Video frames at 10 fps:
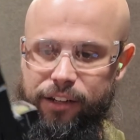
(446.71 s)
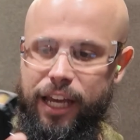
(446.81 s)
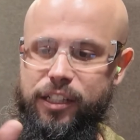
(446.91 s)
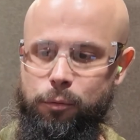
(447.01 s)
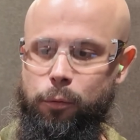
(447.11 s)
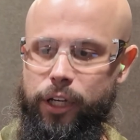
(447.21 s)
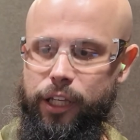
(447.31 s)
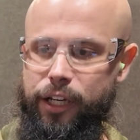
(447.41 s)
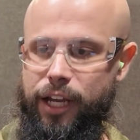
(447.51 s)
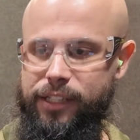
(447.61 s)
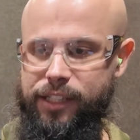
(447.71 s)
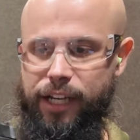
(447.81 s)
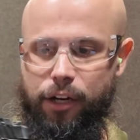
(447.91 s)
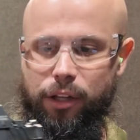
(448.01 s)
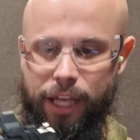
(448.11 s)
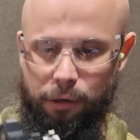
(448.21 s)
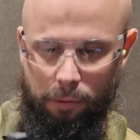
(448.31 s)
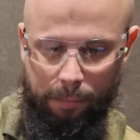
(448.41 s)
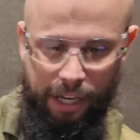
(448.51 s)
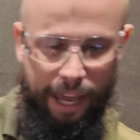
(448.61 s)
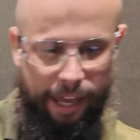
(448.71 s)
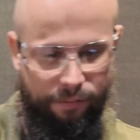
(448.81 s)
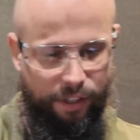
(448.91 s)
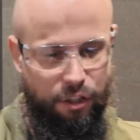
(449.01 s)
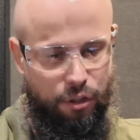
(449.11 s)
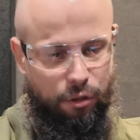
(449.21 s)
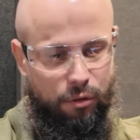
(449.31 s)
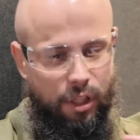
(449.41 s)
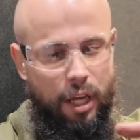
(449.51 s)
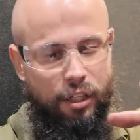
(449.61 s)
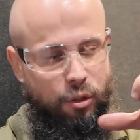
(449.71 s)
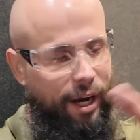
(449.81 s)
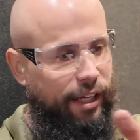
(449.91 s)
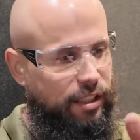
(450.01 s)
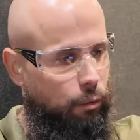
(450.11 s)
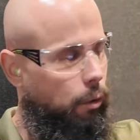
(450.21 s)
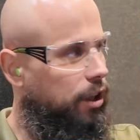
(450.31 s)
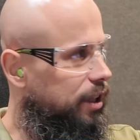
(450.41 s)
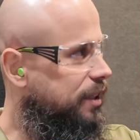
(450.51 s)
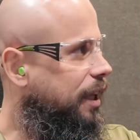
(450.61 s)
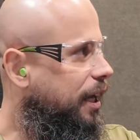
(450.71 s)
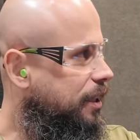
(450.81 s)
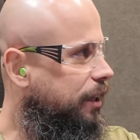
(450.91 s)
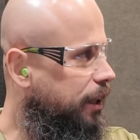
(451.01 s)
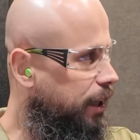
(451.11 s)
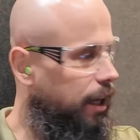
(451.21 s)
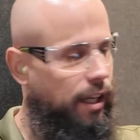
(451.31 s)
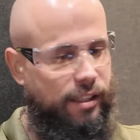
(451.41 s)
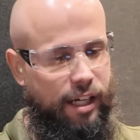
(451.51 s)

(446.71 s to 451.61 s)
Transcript: That's really nice. And I know a lot of women have issues trying to work the slides on their guns,